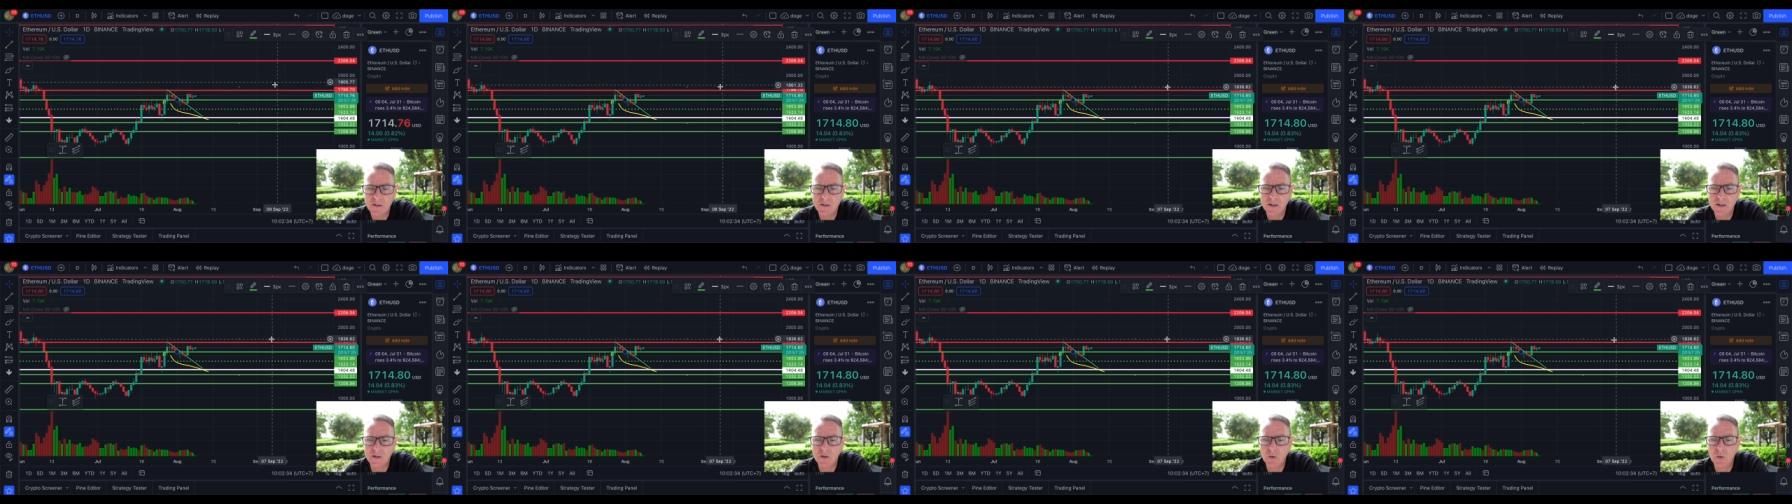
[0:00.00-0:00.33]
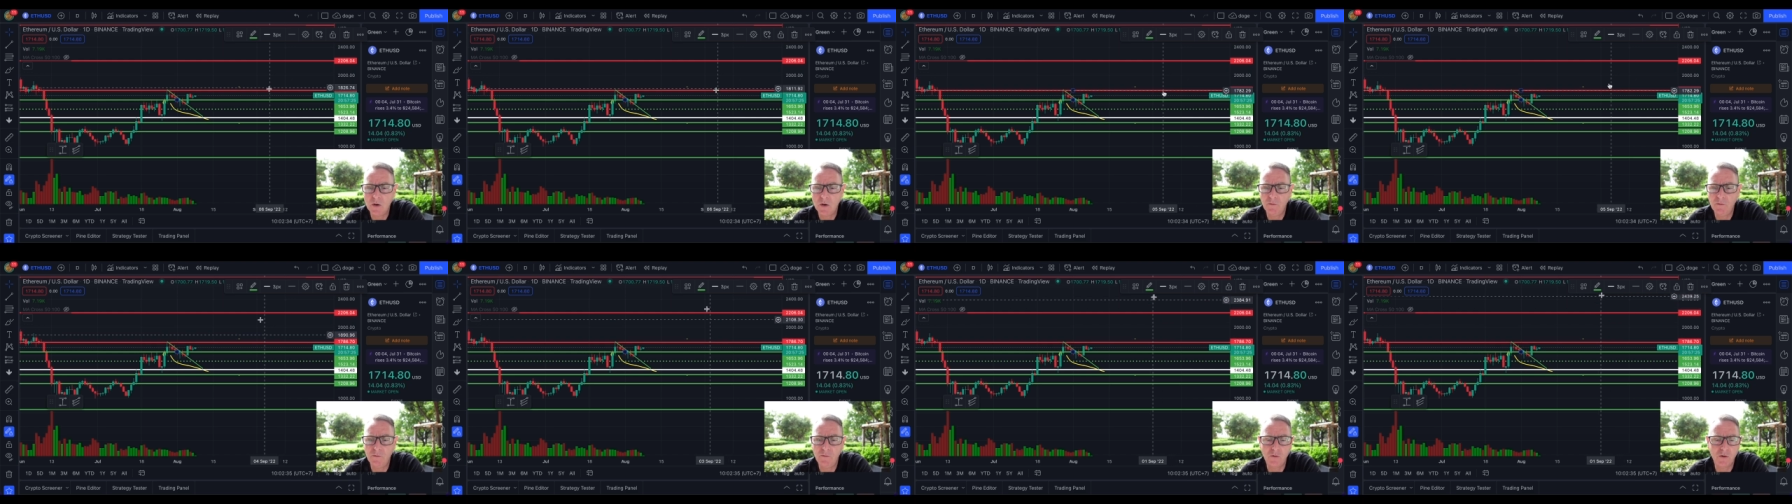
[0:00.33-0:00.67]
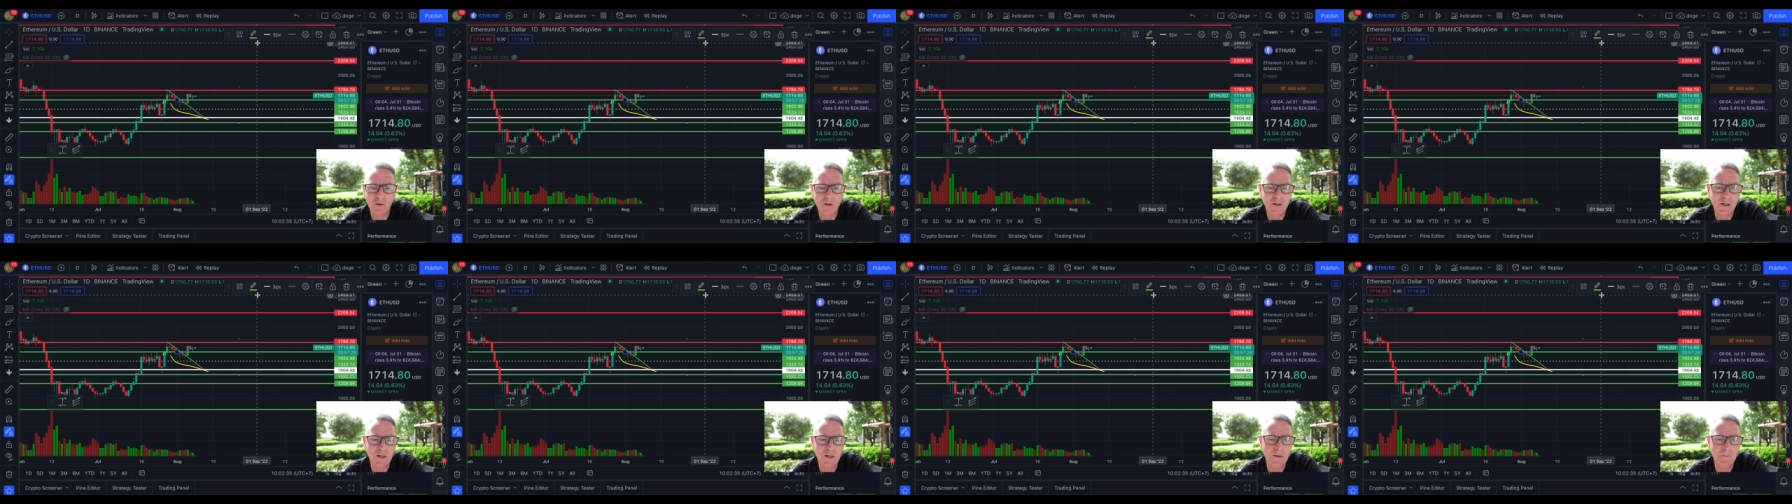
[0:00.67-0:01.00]
It's at
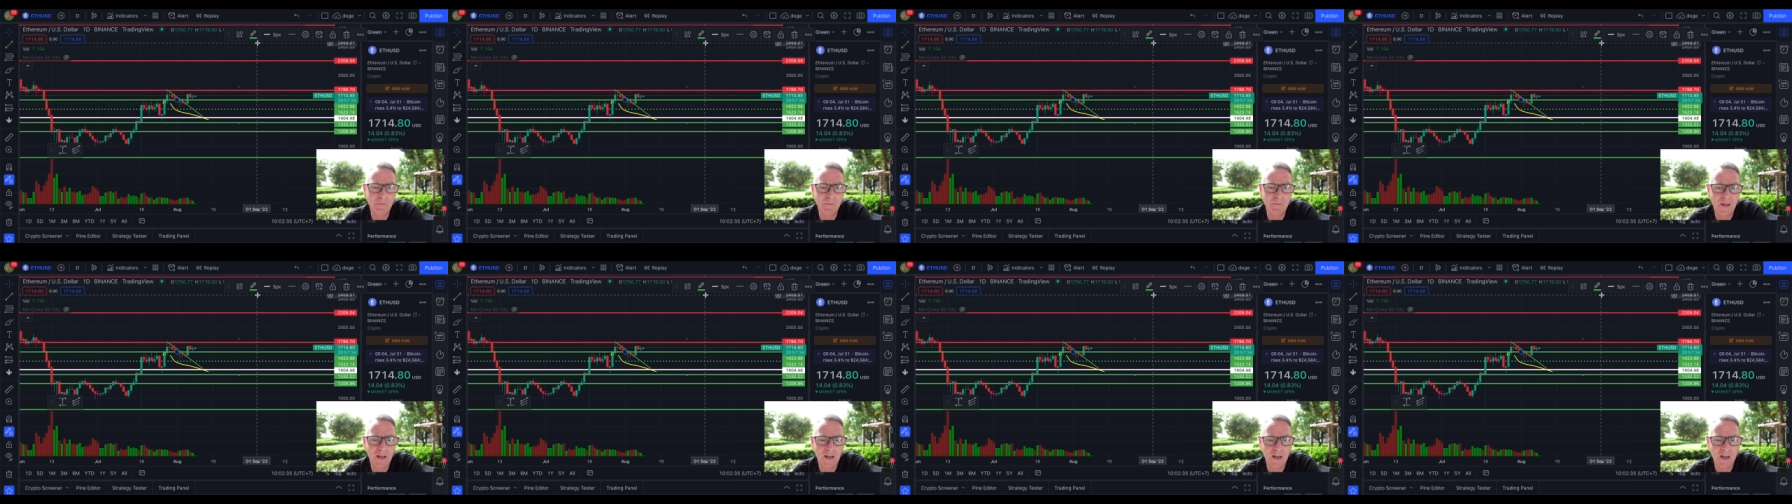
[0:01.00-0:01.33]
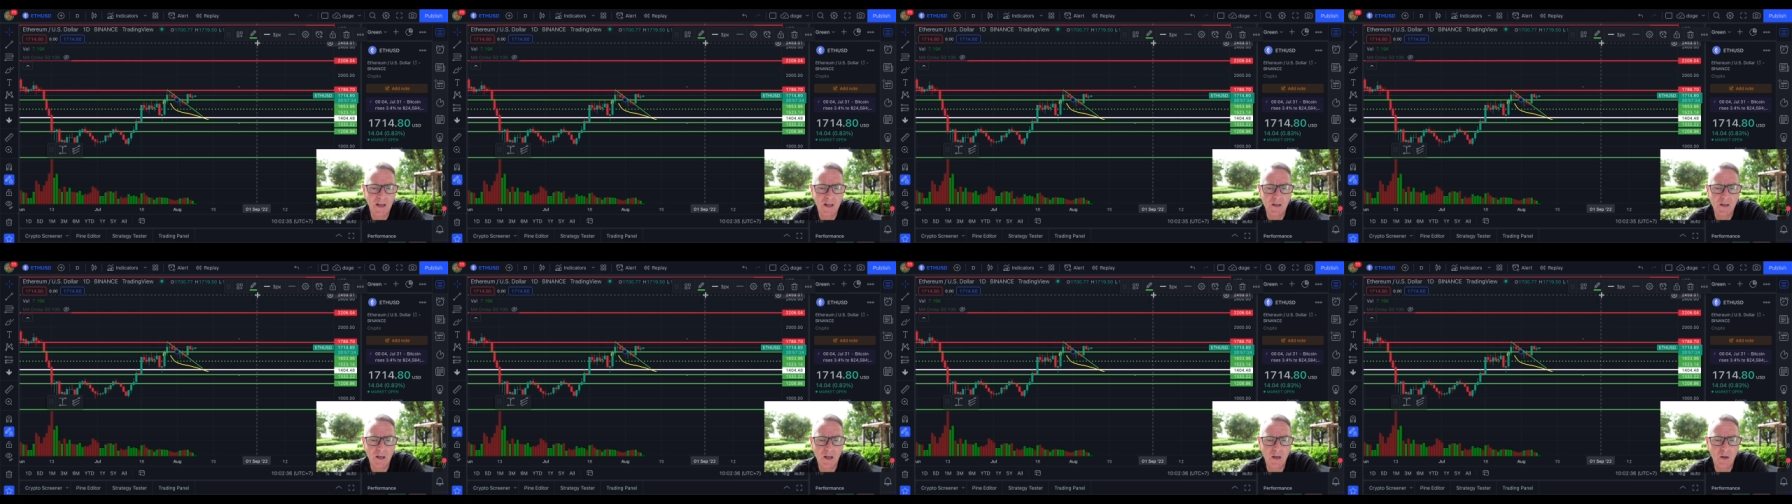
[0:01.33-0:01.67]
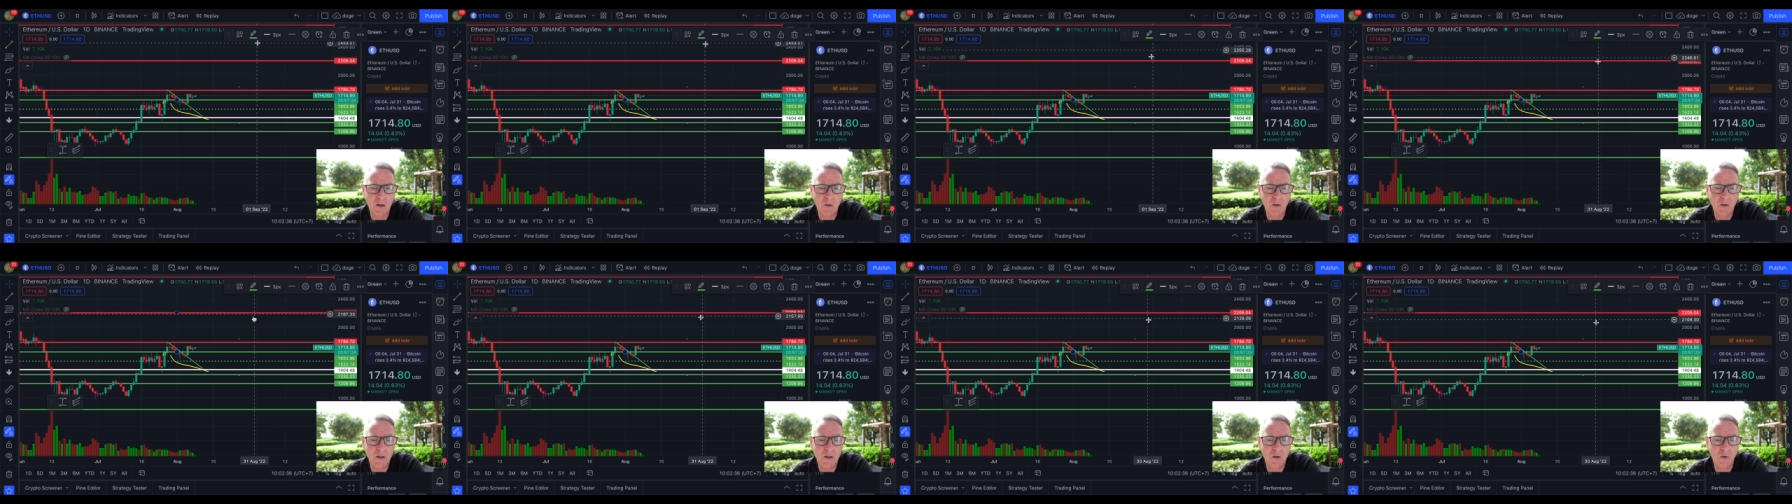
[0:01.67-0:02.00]
1214. And,
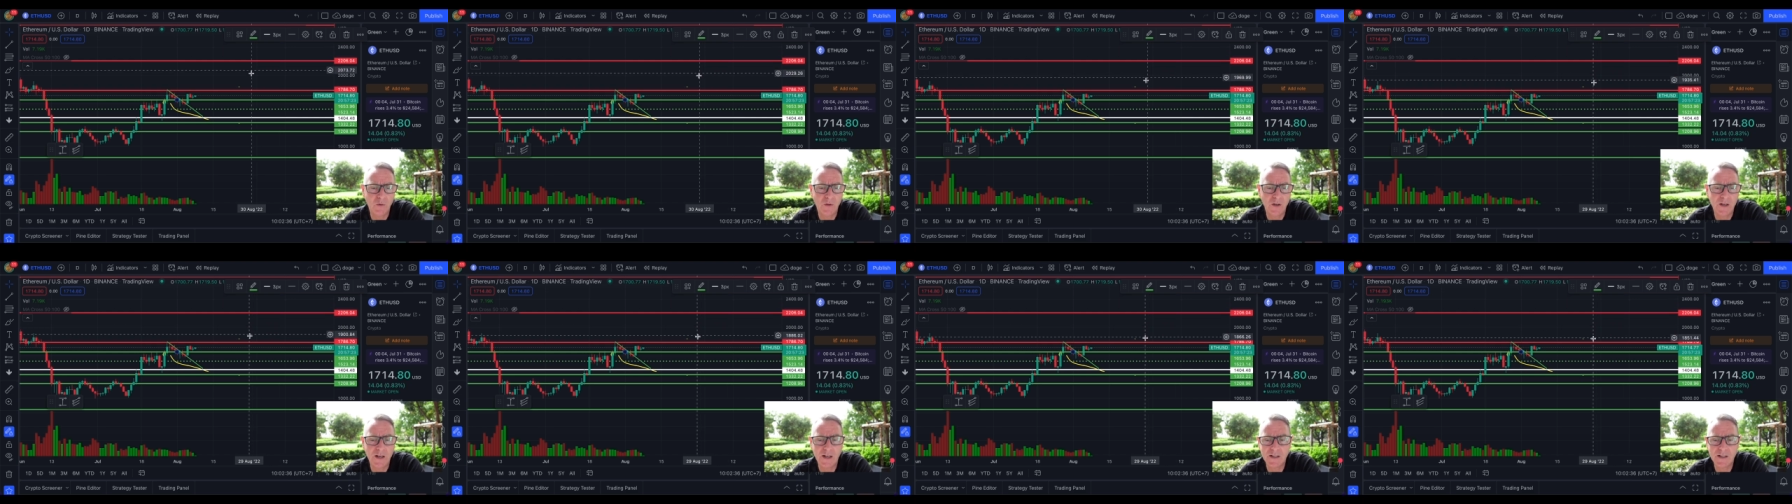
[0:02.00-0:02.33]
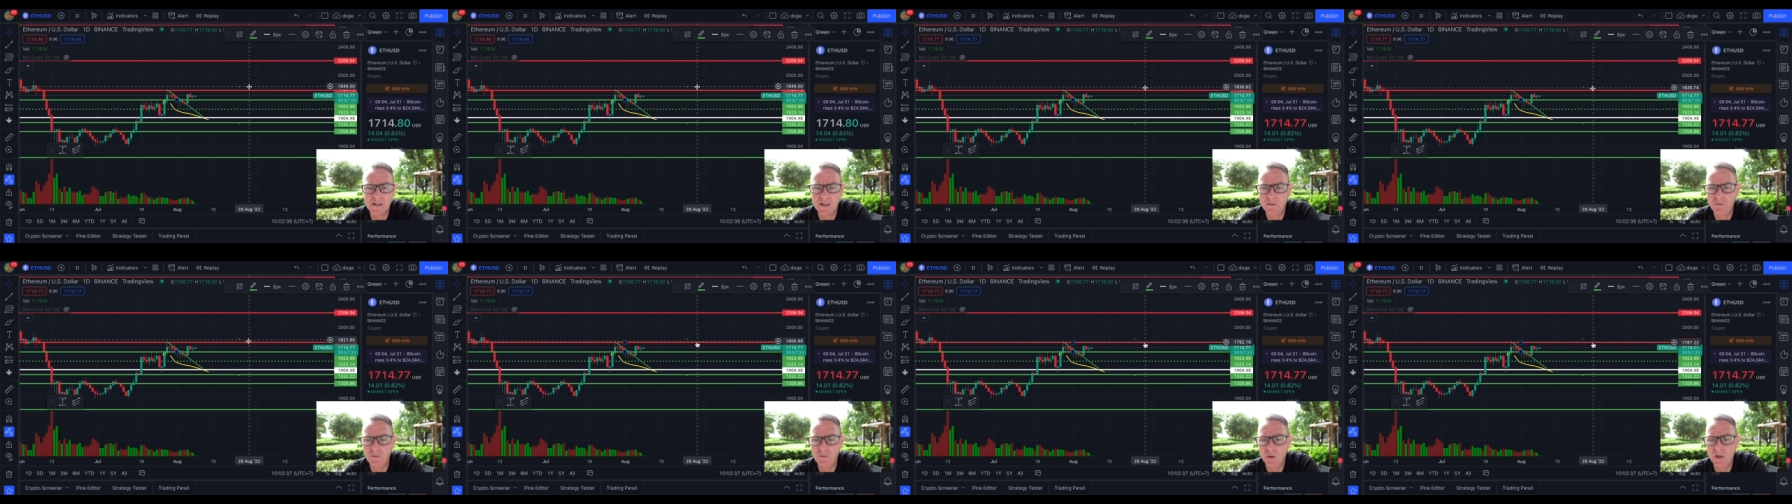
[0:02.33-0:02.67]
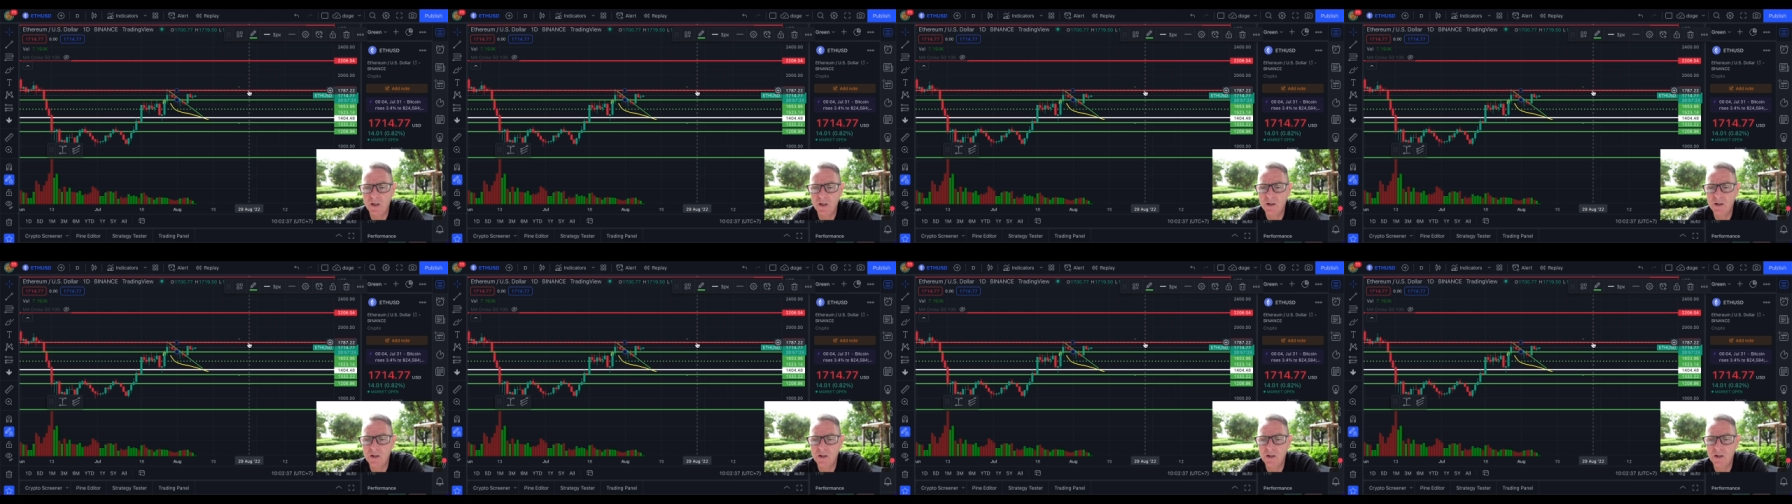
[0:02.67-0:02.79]
the next level we